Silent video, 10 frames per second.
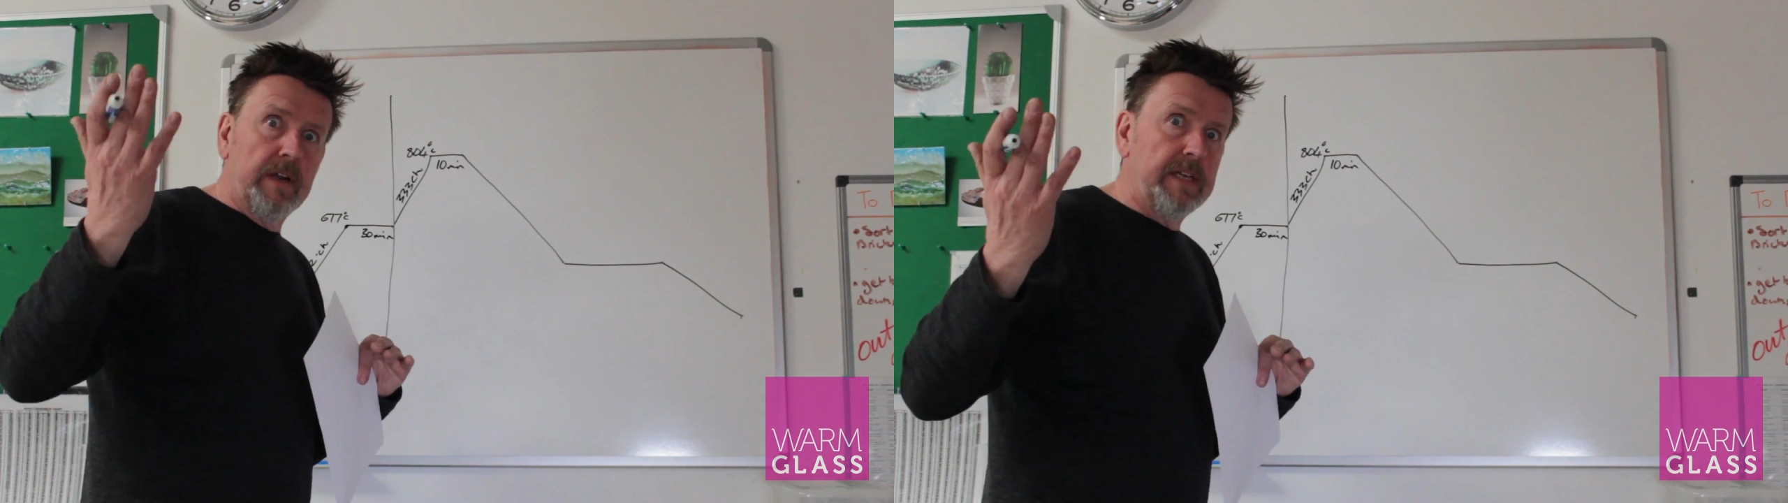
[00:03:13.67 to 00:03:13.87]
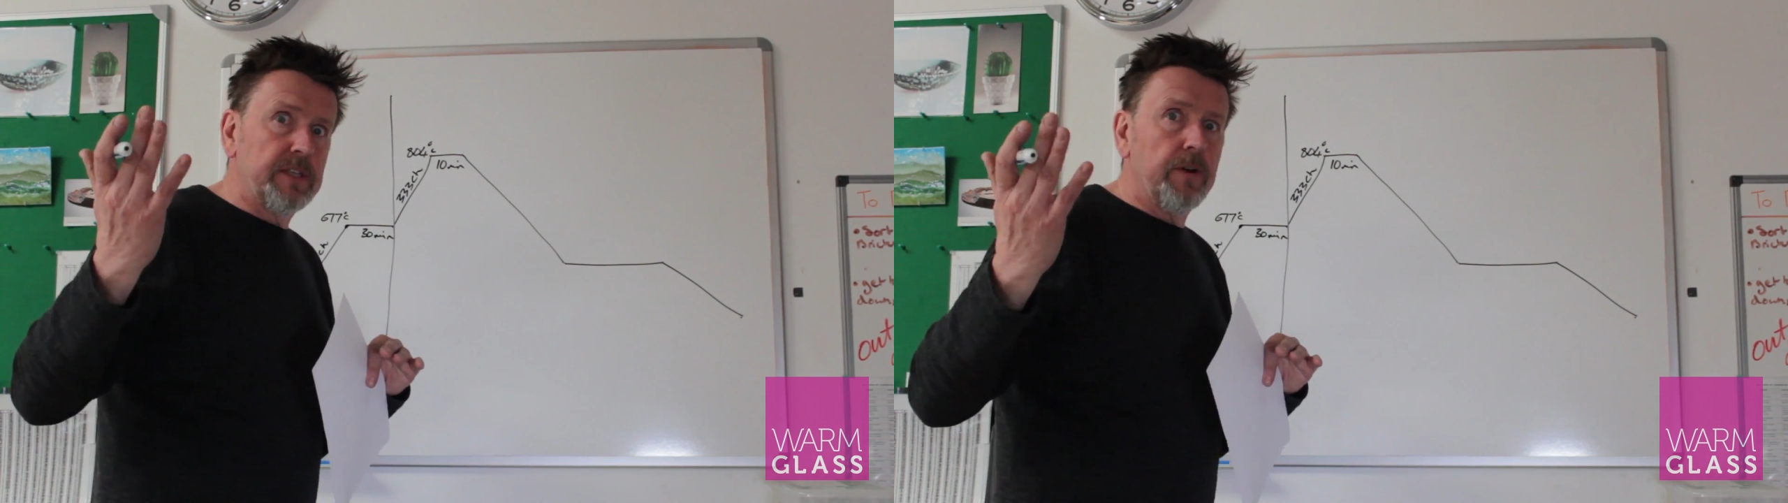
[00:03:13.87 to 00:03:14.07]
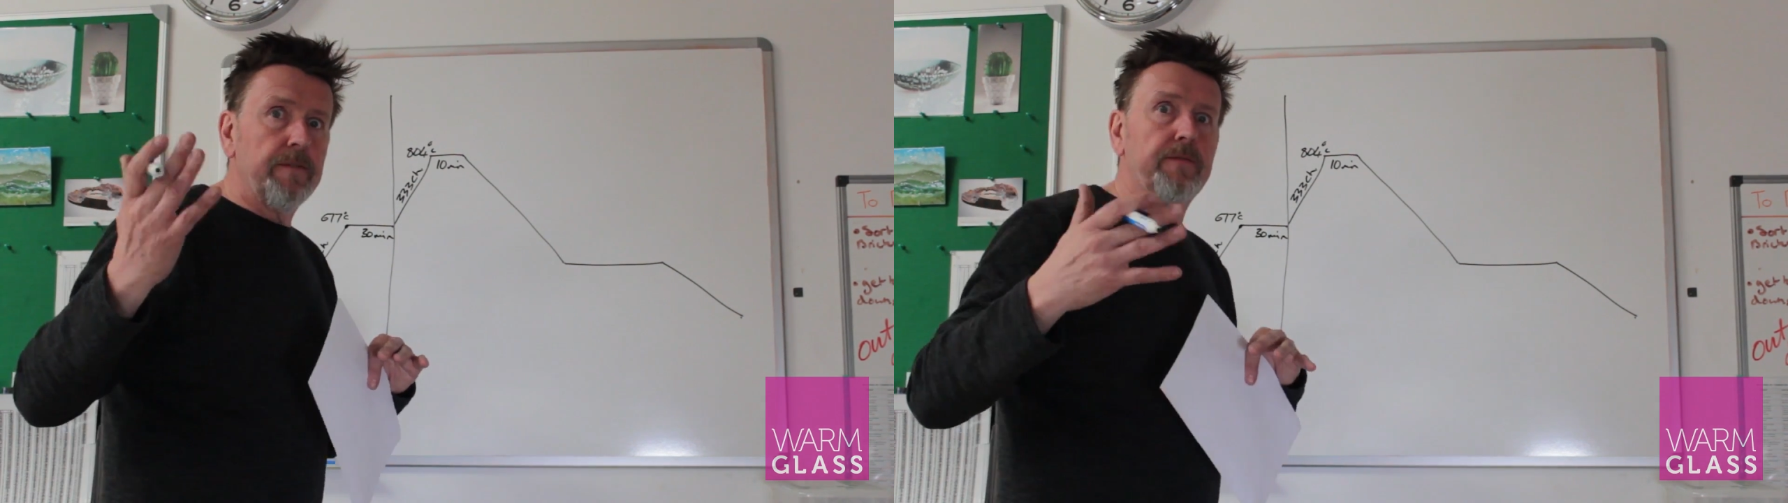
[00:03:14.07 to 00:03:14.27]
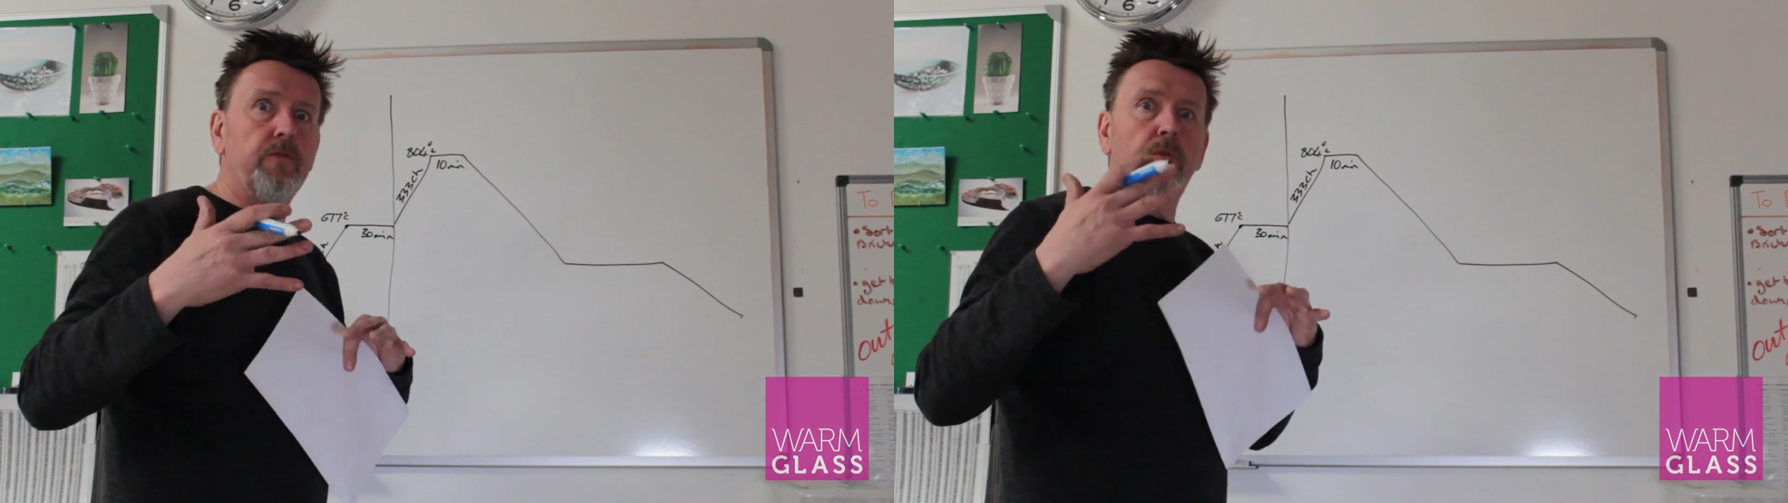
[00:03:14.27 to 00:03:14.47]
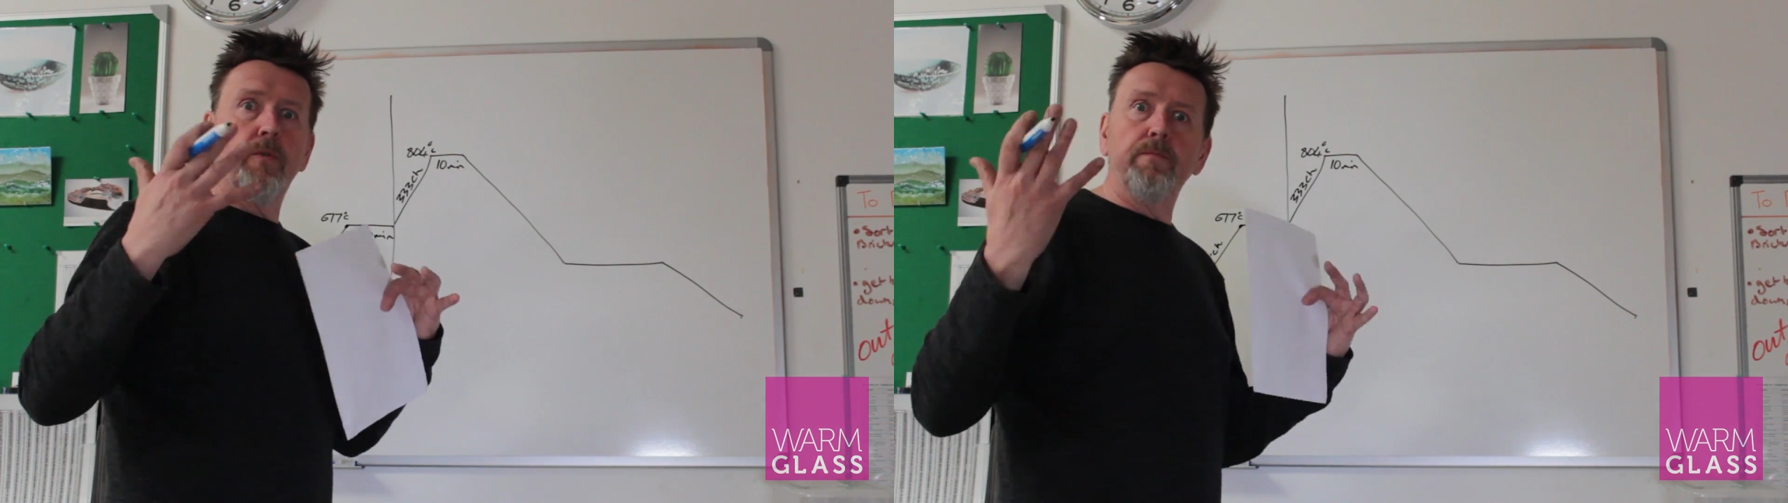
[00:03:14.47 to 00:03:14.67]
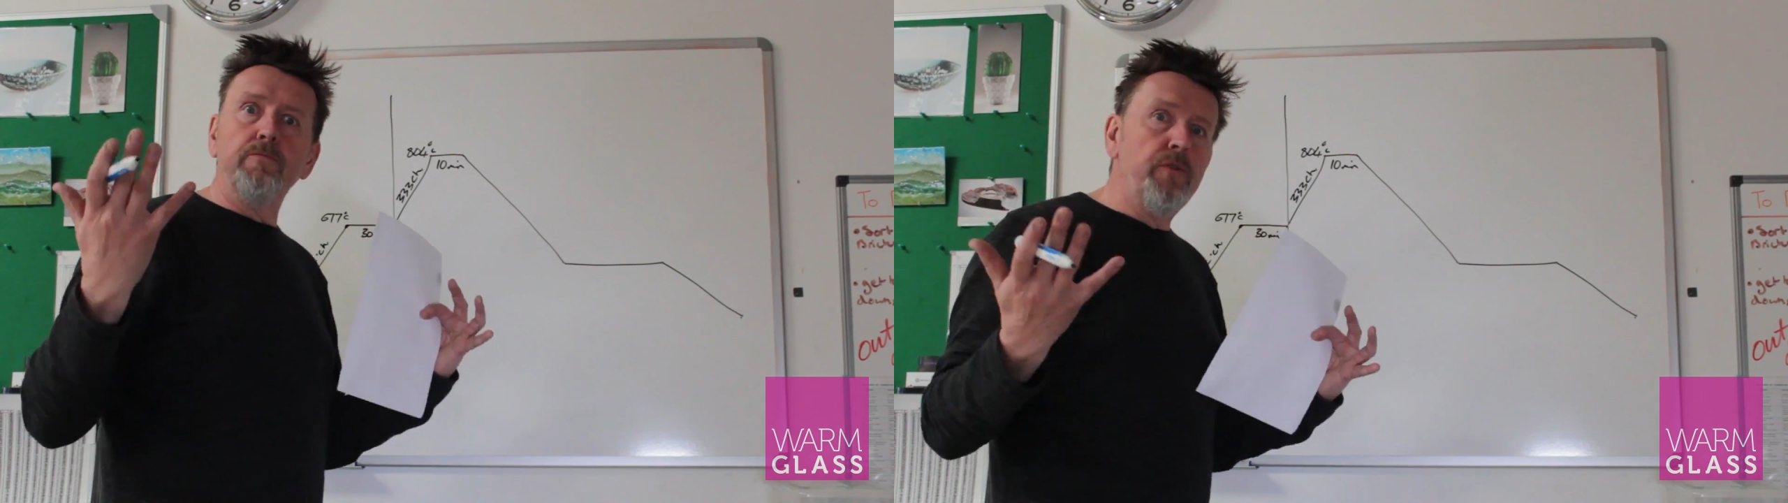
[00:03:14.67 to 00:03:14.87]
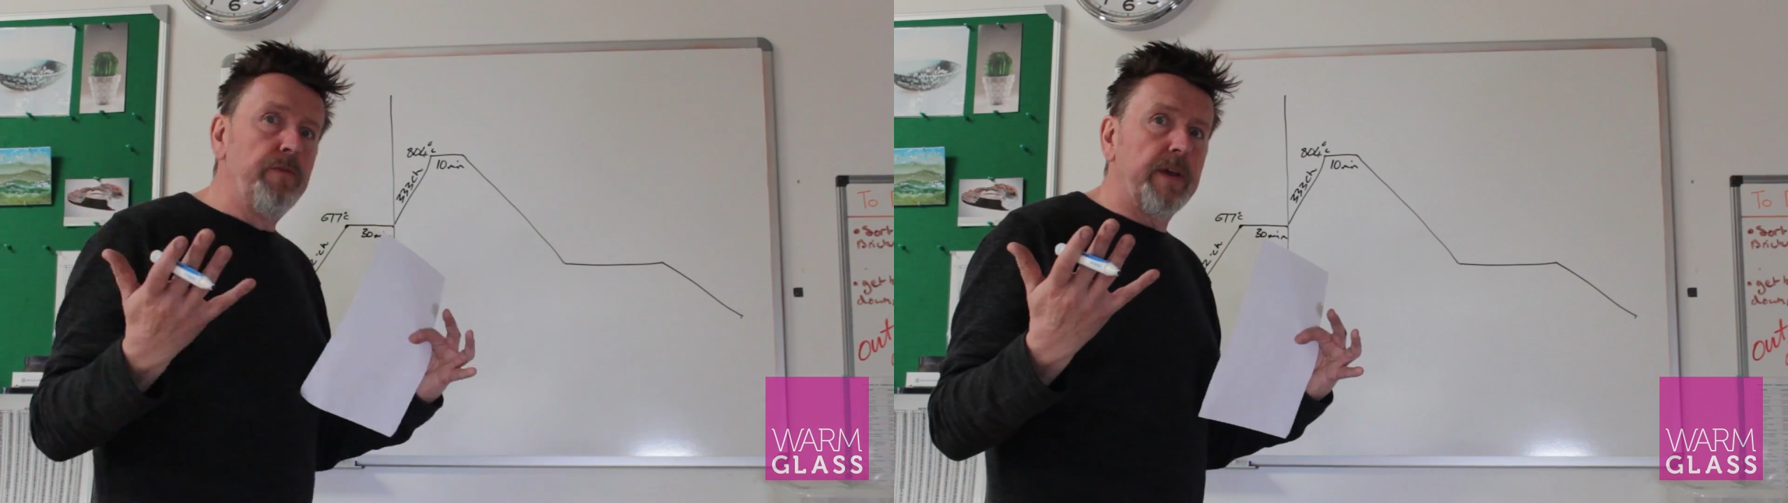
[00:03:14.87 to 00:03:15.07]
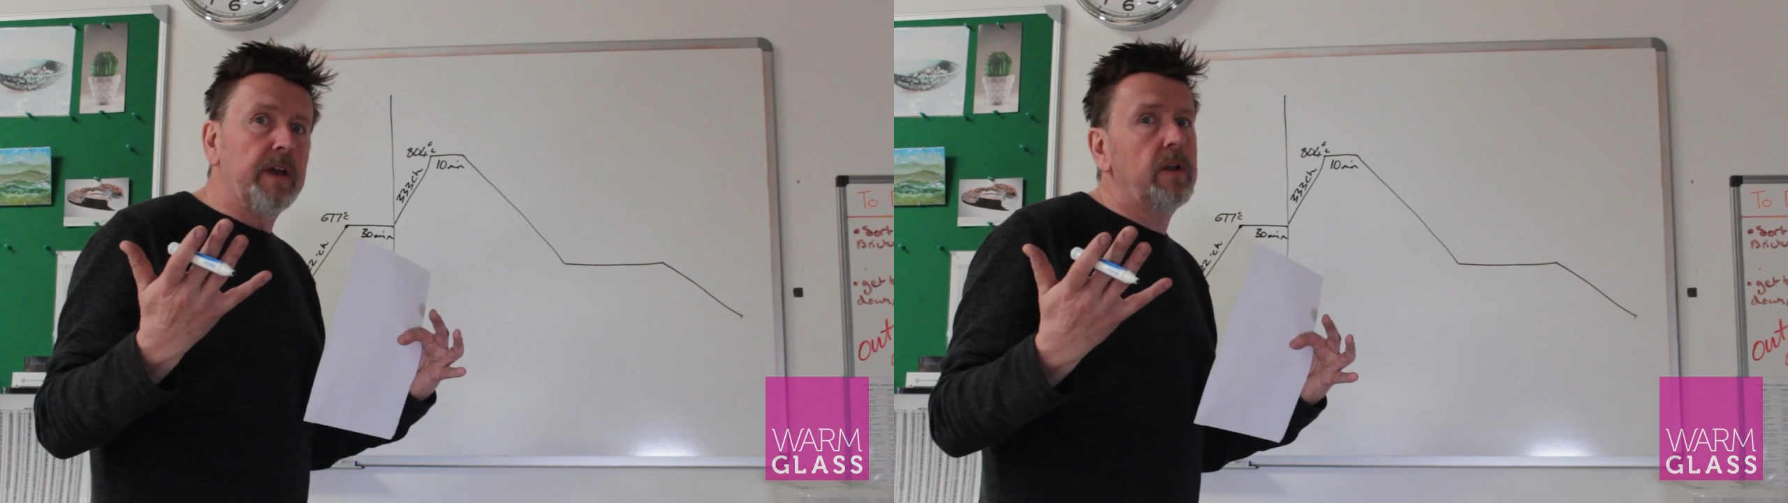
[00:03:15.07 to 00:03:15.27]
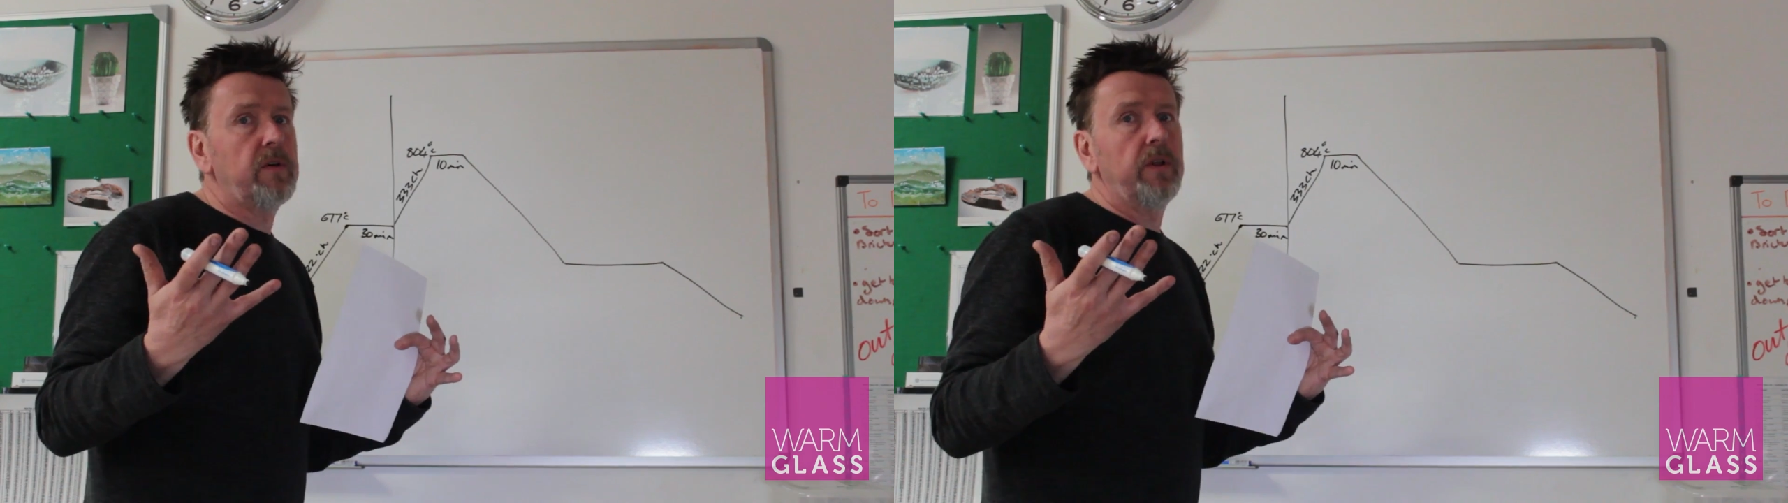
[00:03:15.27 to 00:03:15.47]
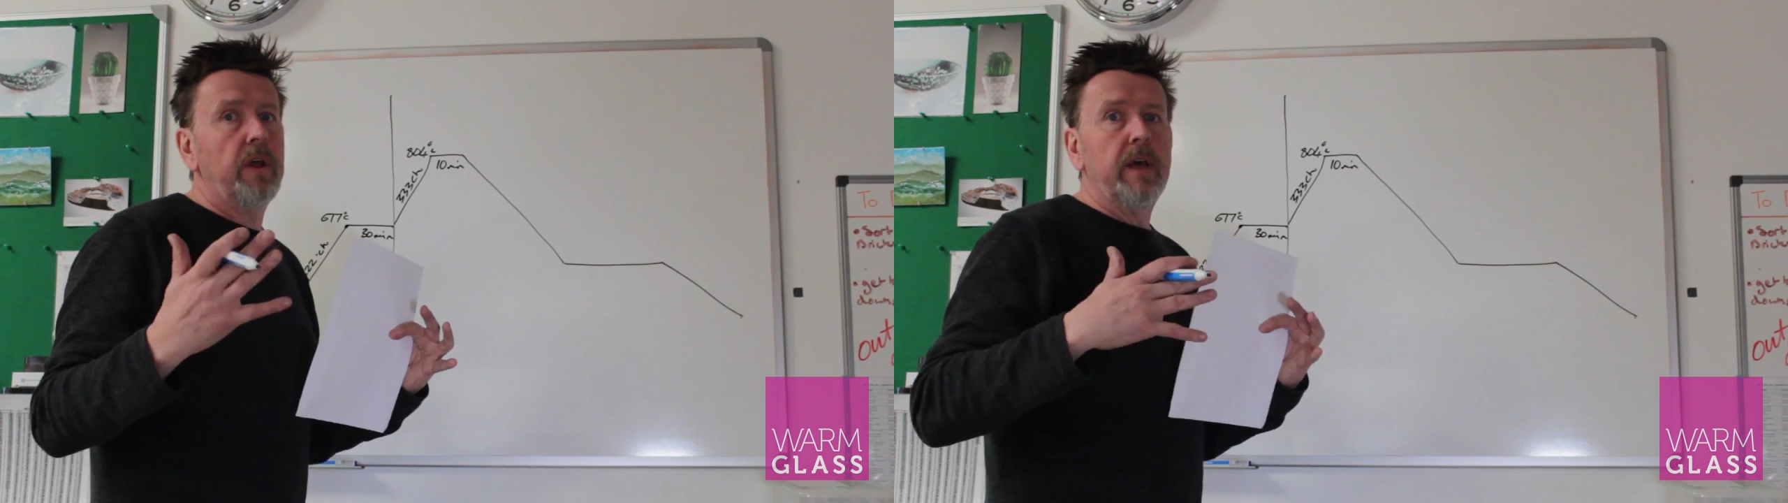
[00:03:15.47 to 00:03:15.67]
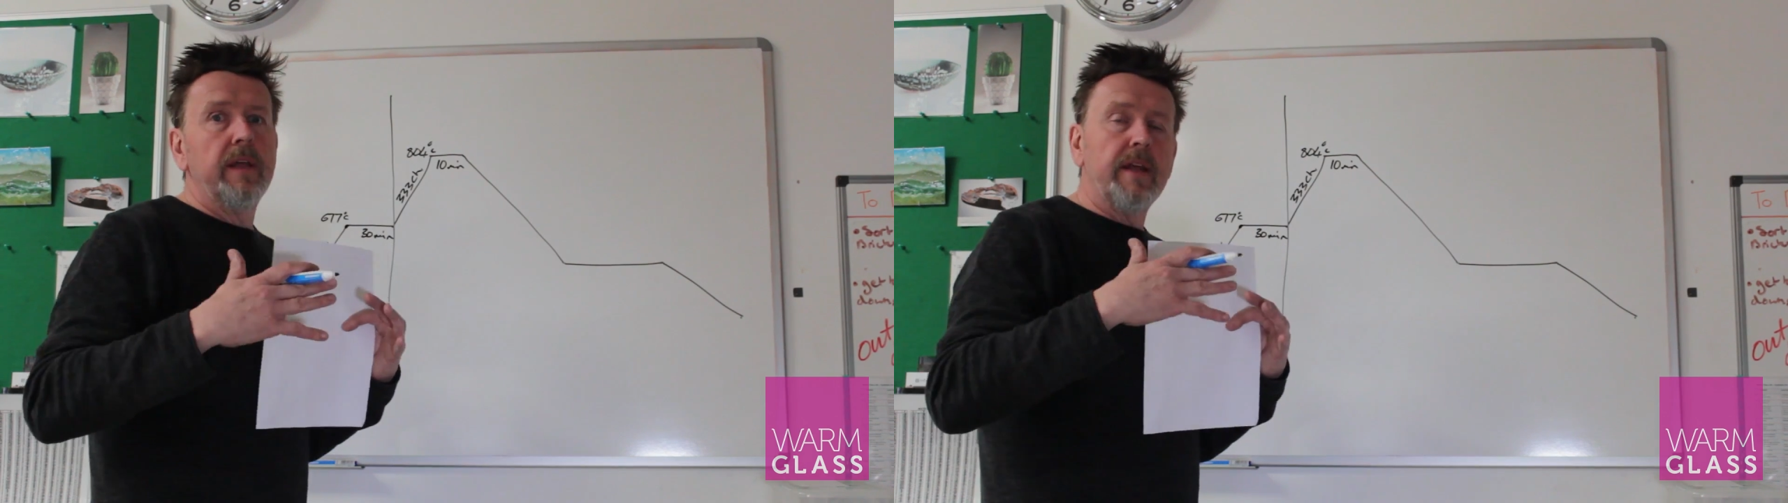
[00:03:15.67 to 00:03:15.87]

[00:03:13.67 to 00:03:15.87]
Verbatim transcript: really soft or moving a lot,